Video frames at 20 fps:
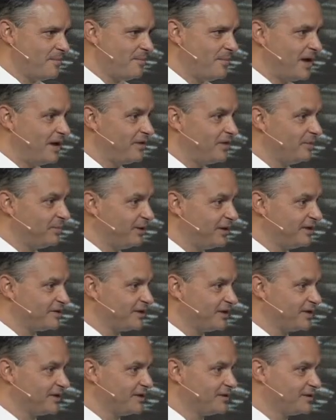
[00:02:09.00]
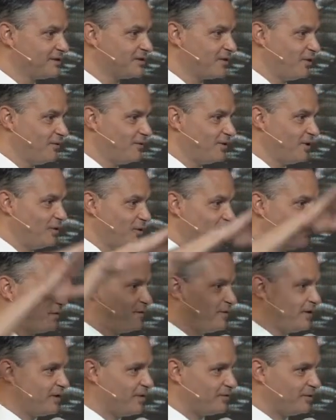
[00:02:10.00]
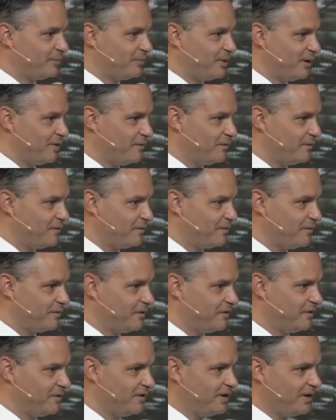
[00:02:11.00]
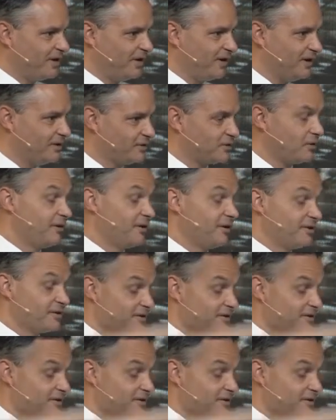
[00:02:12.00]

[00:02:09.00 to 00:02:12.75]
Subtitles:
May the blessings of the Earth Father above, the